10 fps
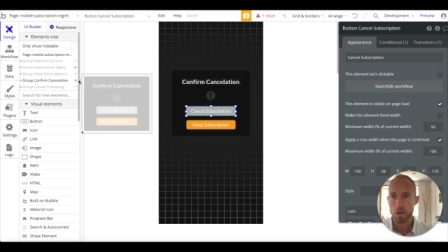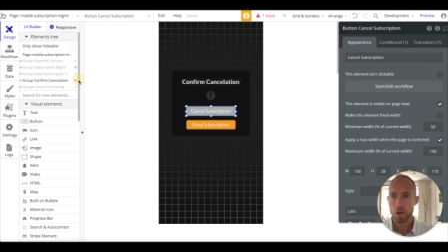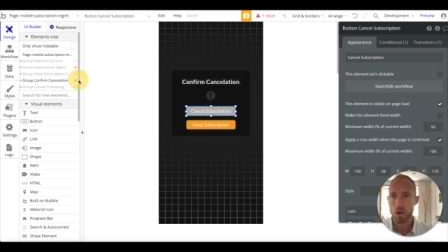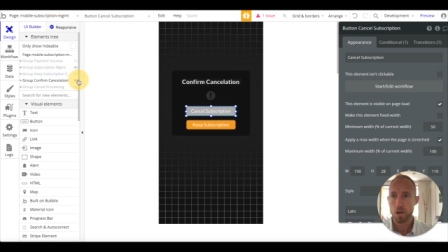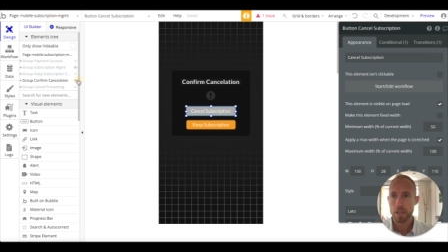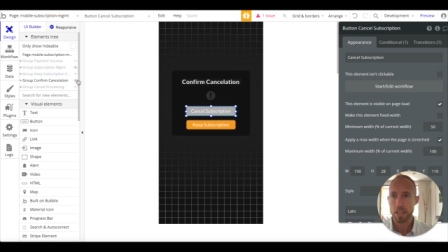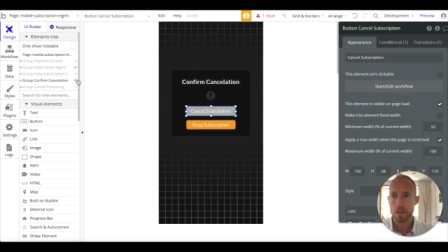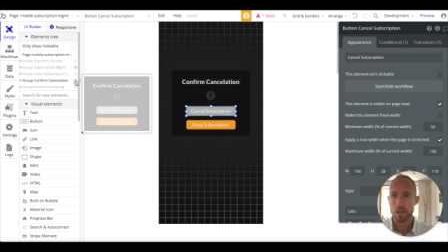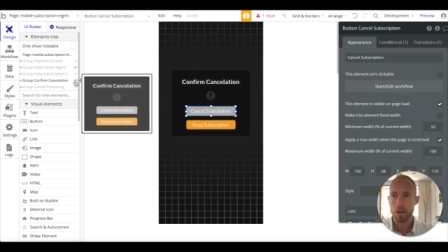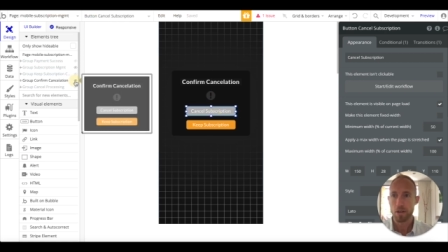on
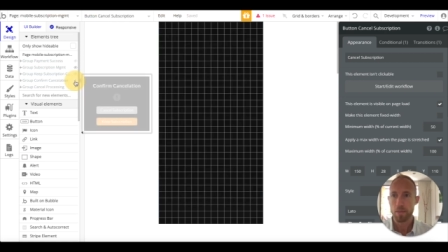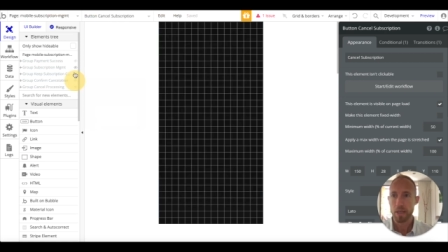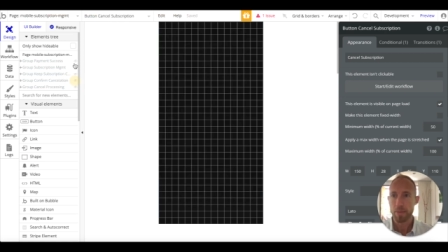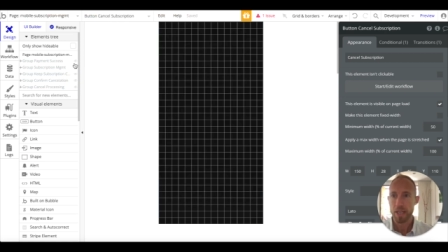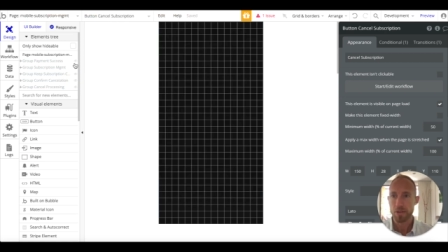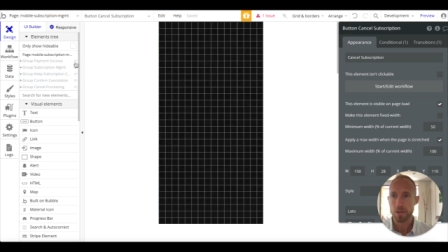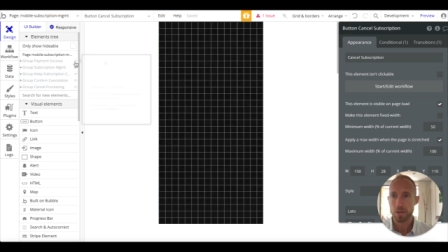here on the main page.